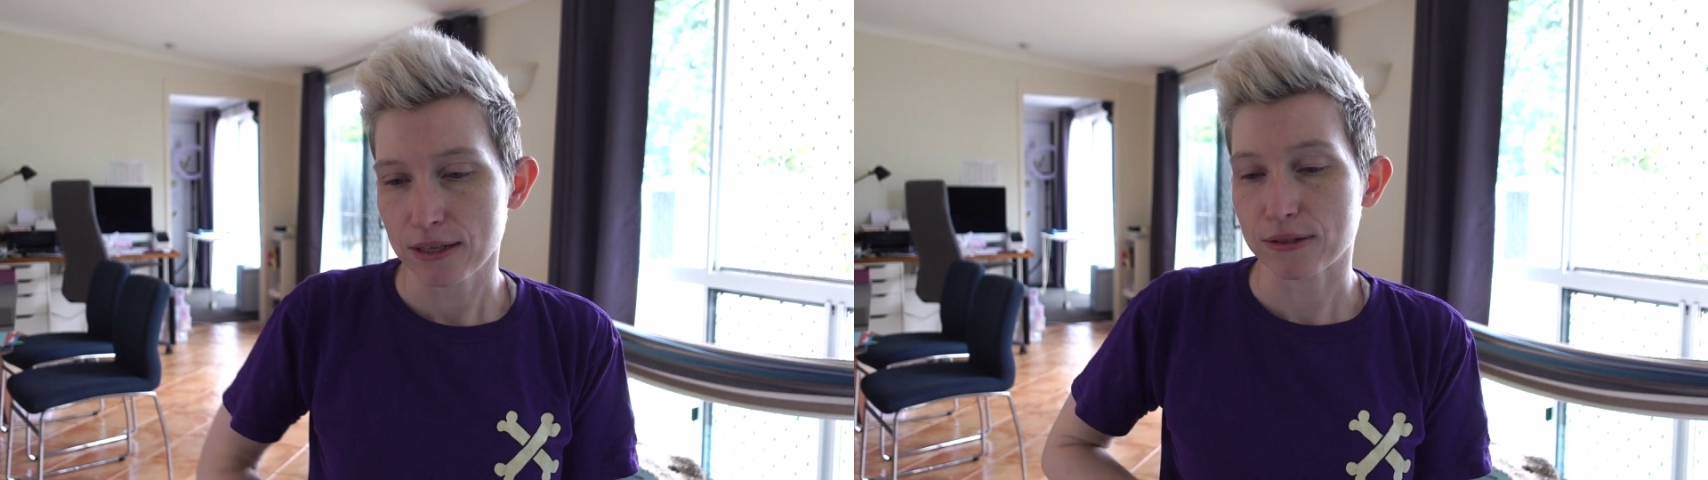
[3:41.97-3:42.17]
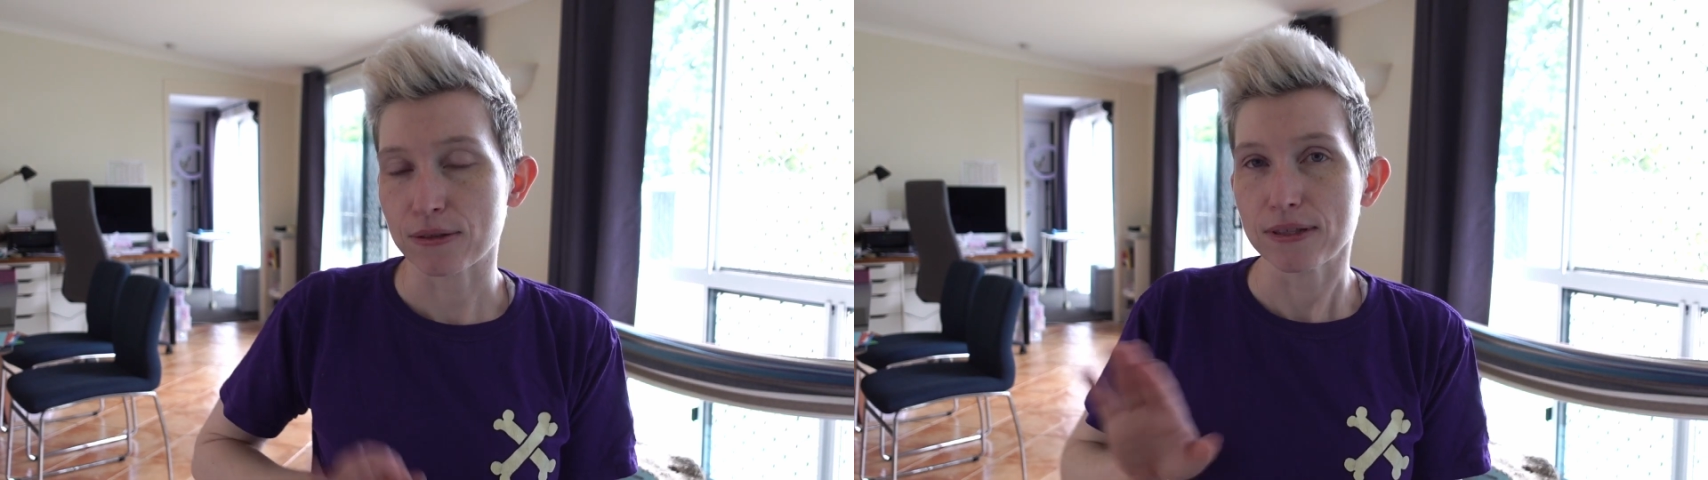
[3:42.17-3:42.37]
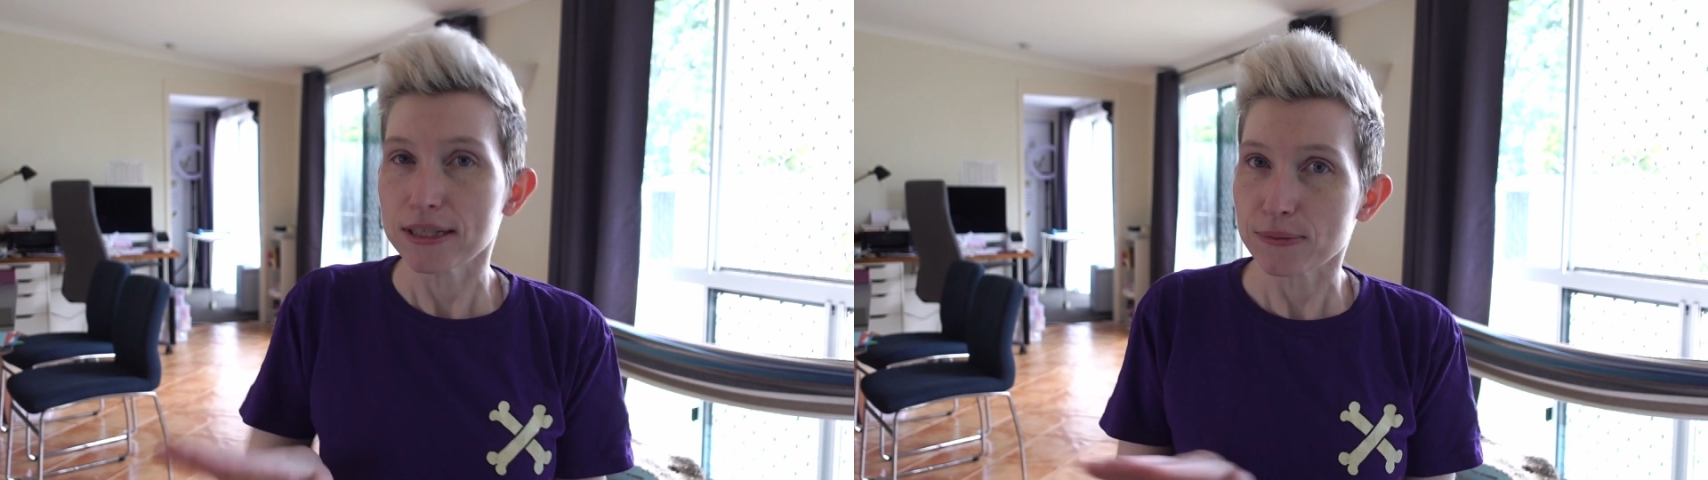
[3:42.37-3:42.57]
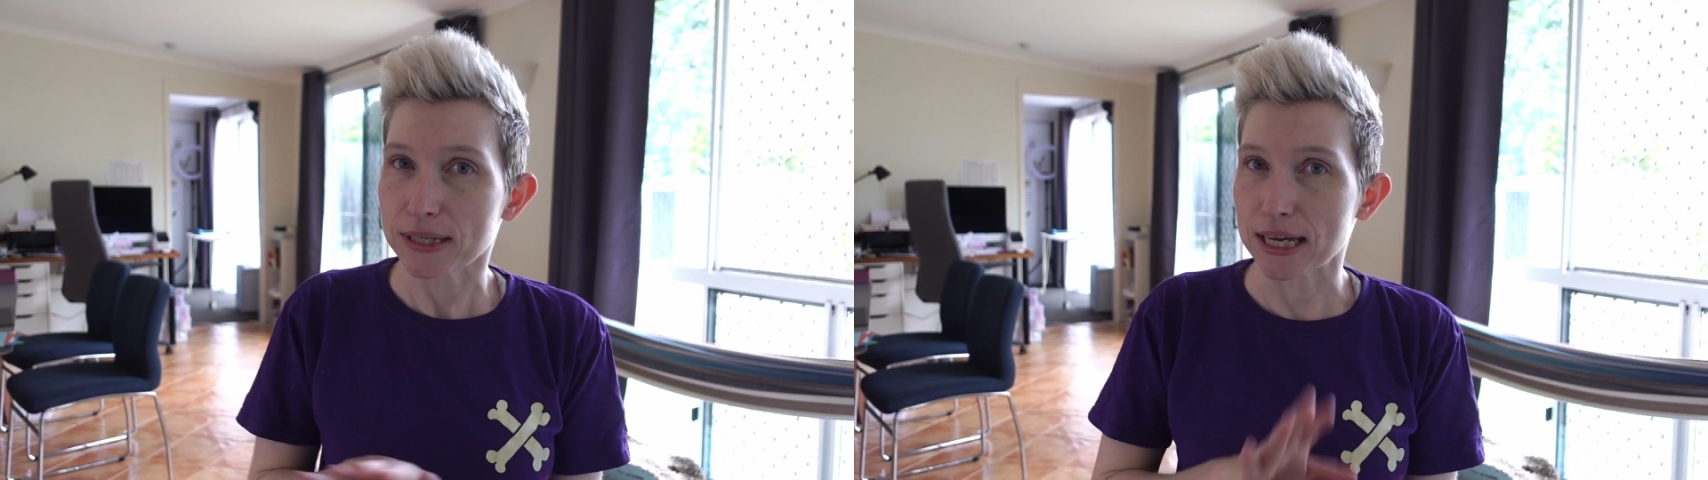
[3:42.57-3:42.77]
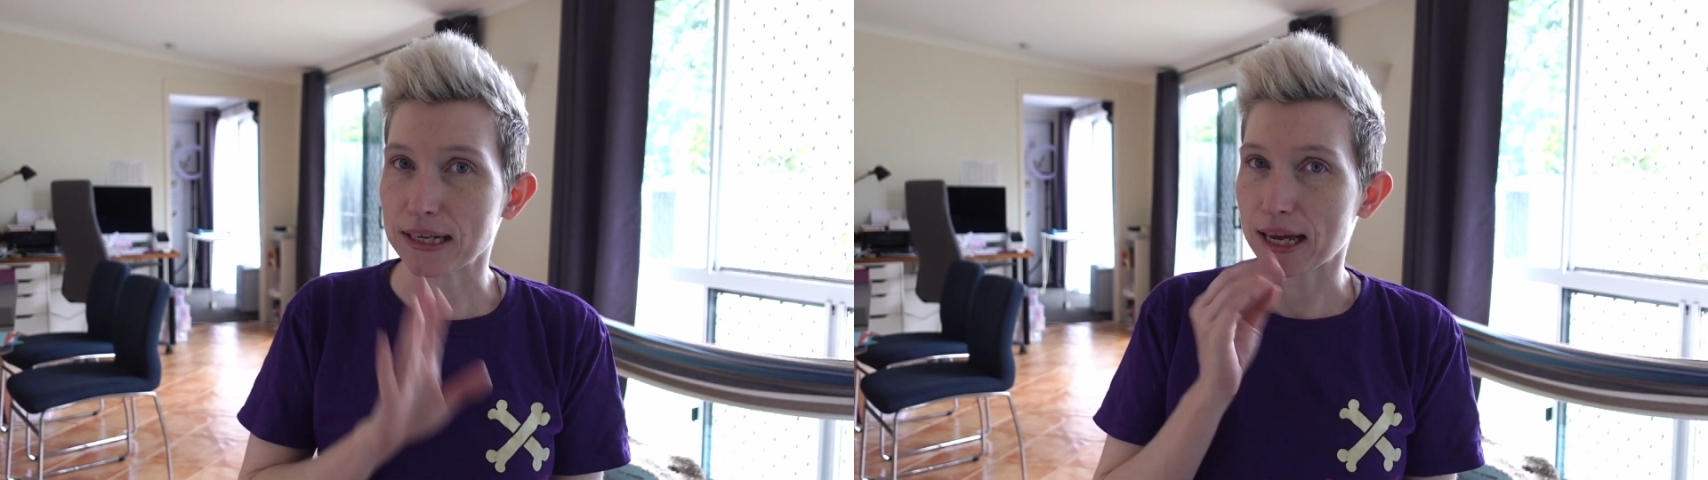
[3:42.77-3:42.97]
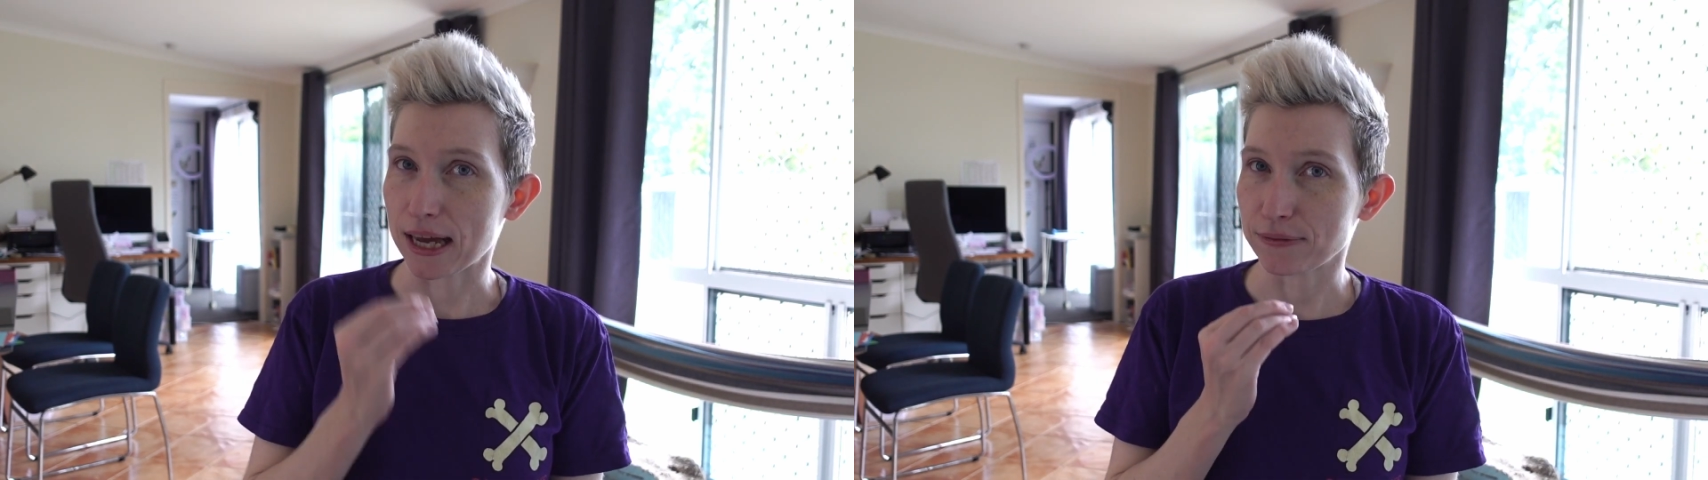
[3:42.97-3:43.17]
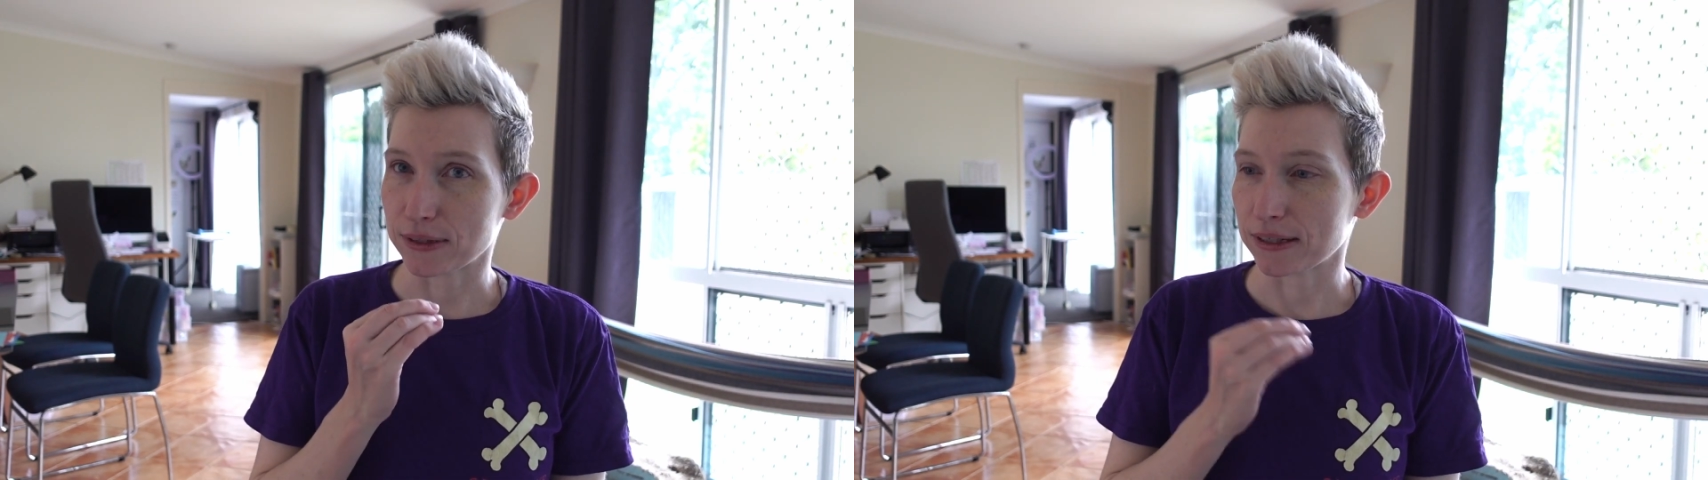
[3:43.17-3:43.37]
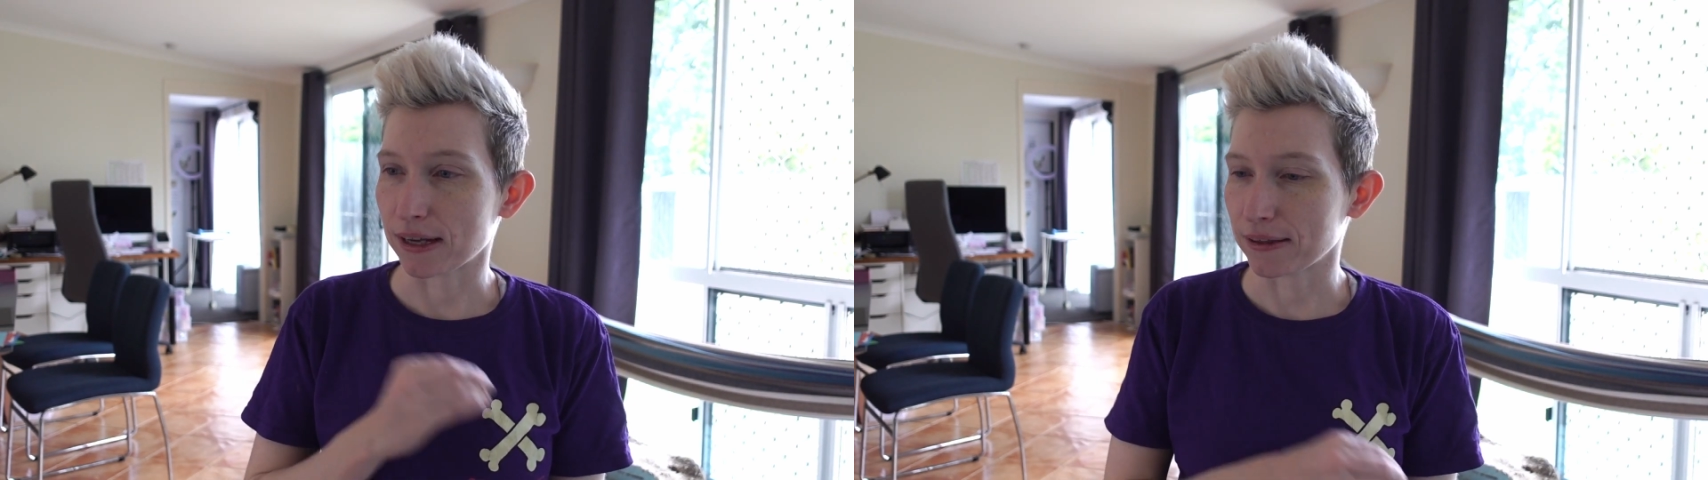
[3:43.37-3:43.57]
So this weekend, I've
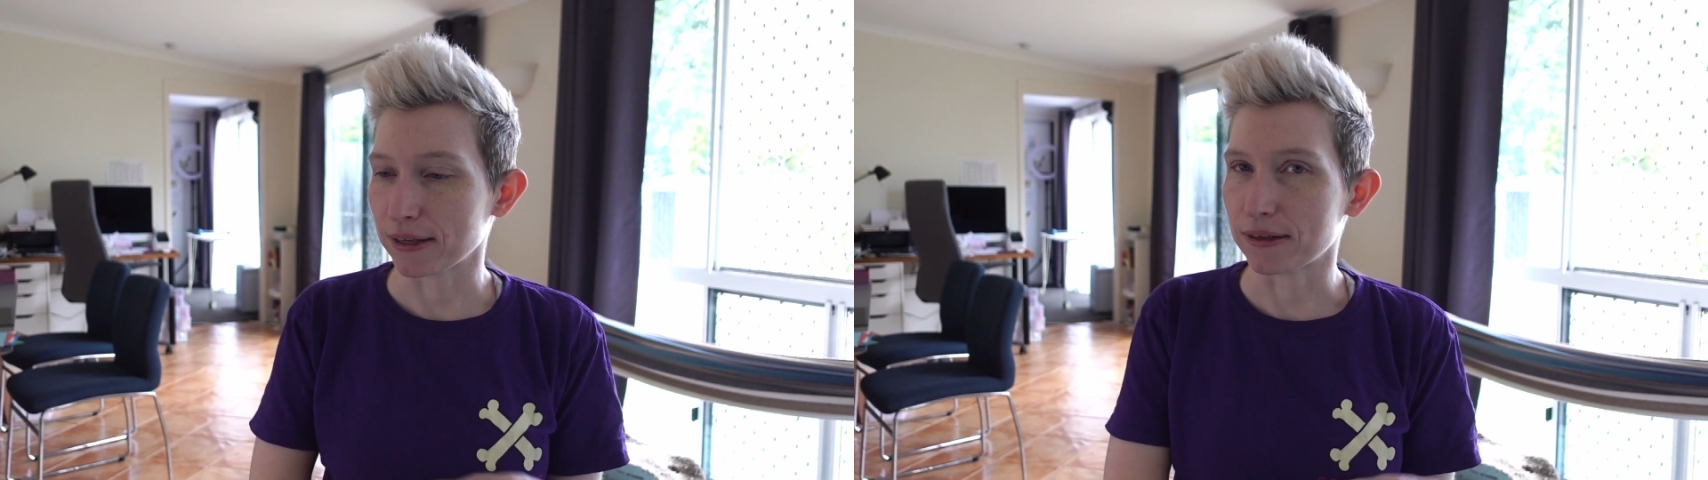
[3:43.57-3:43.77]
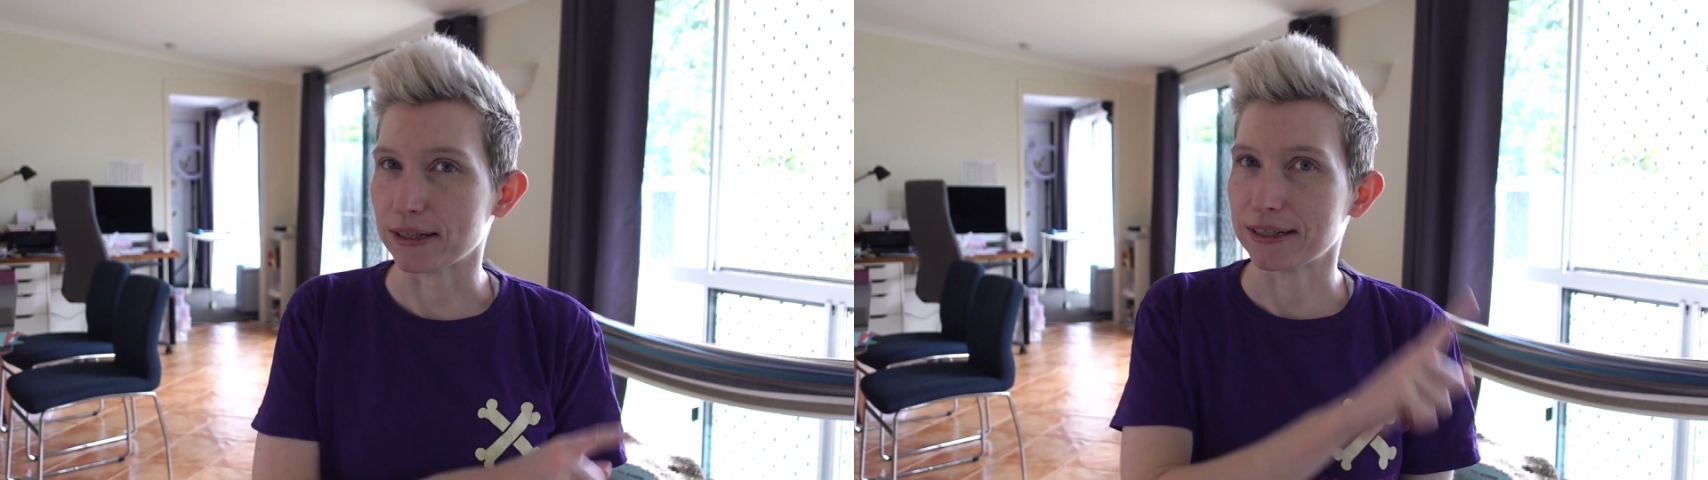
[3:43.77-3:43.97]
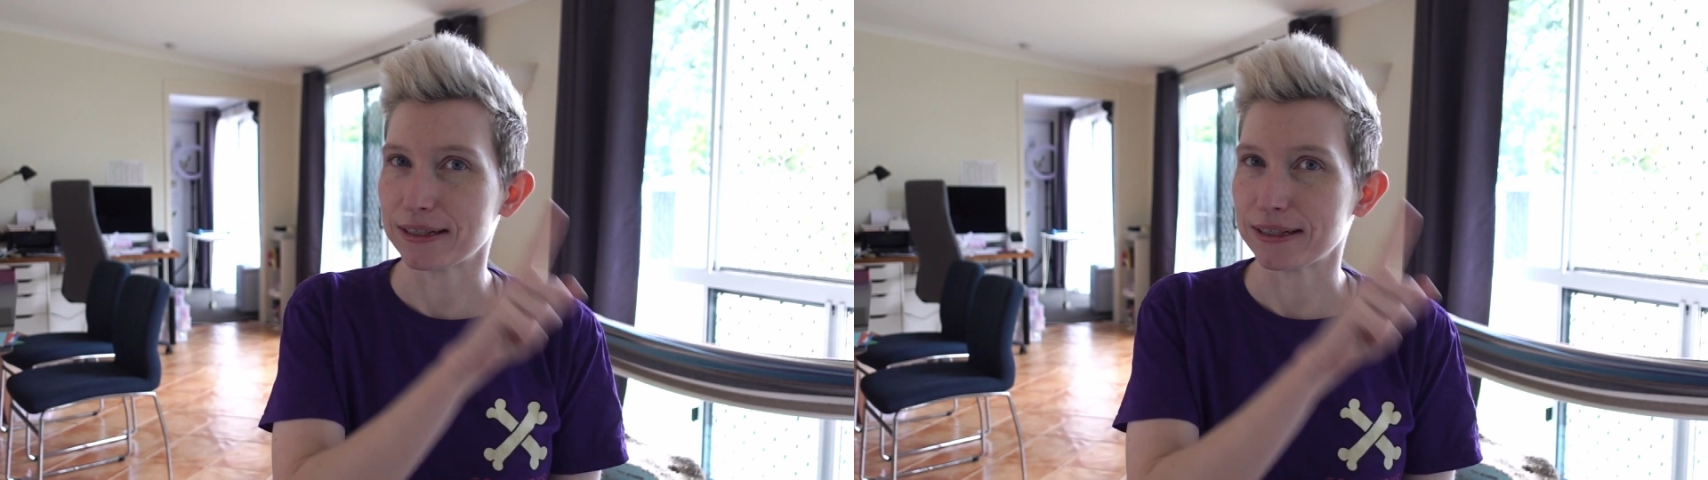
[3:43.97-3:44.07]
got nothing on,